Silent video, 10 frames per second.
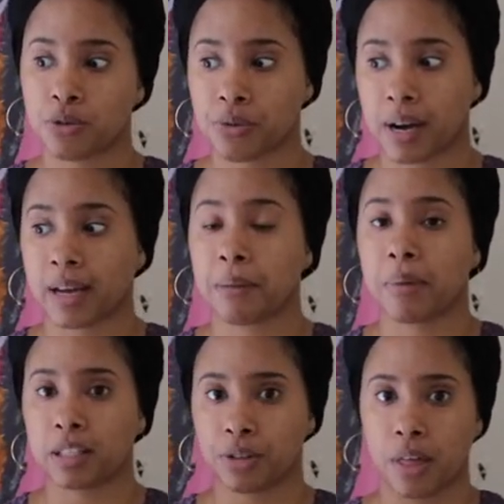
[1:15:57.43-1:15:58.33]
so that I can
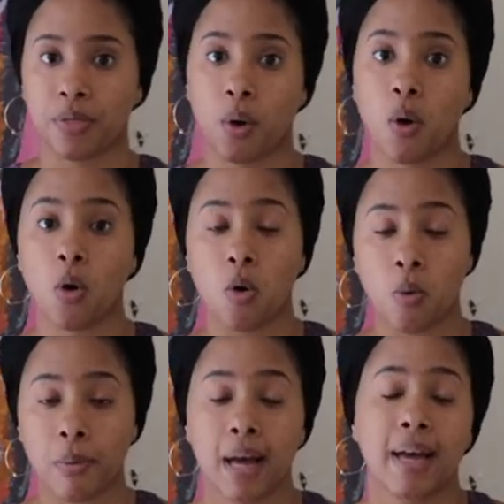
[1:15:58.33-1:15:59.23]
make sure that the
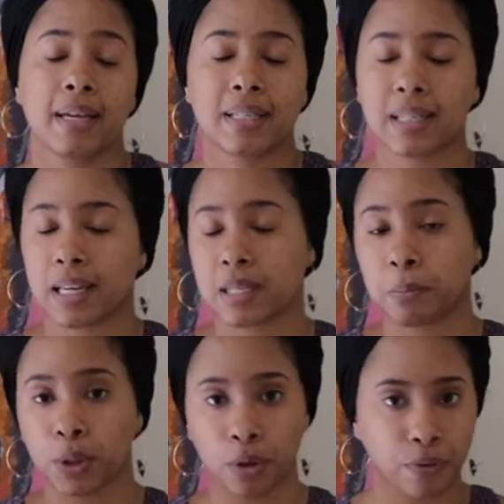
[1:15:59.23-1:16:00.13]
home stays
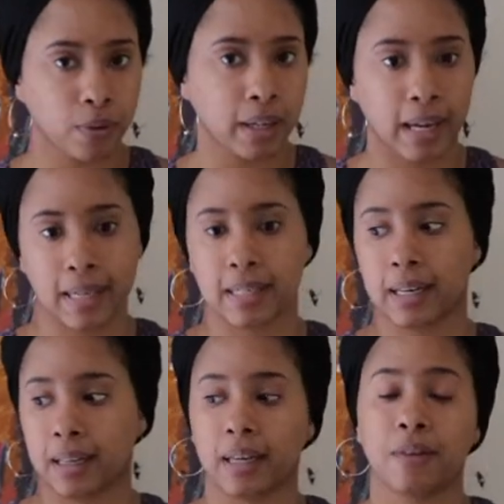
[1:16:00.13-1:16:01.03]
beautiful and nice
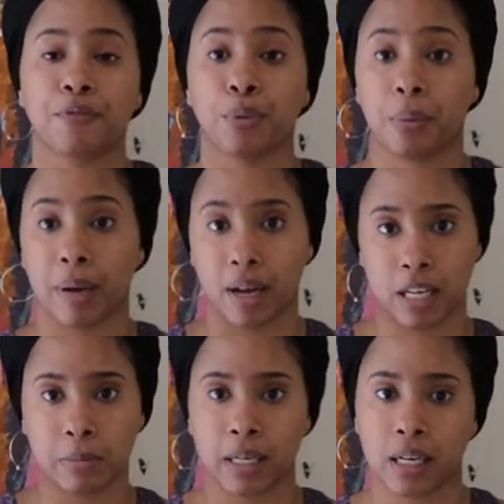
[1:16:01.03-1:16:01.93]
and clean for when my
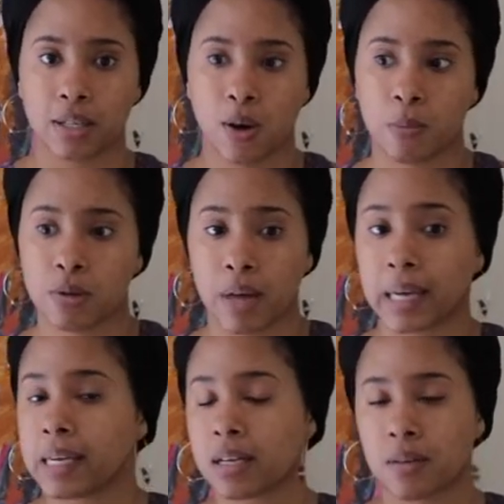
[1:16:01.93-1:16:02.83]
husband gets home, so that
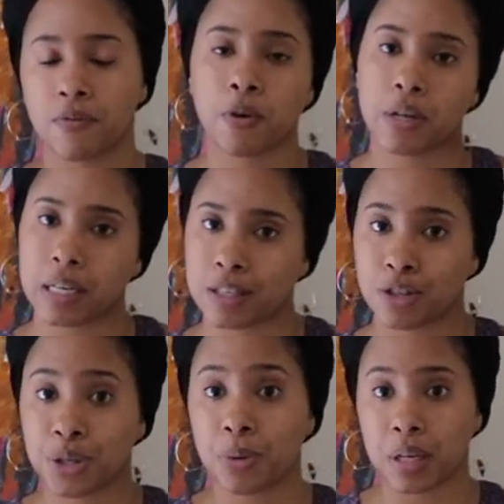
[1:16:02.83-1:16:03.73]
he doesn't feel the need
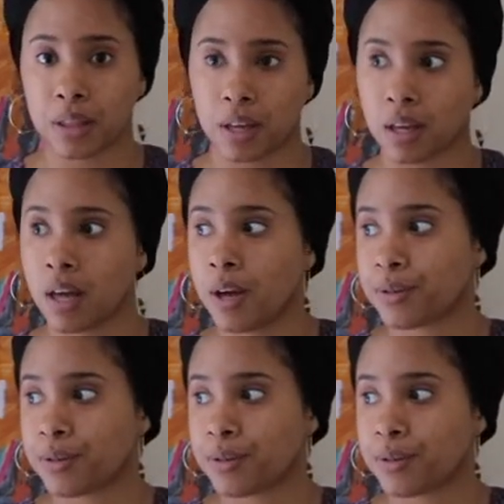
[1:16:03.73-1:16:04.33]
to do anything.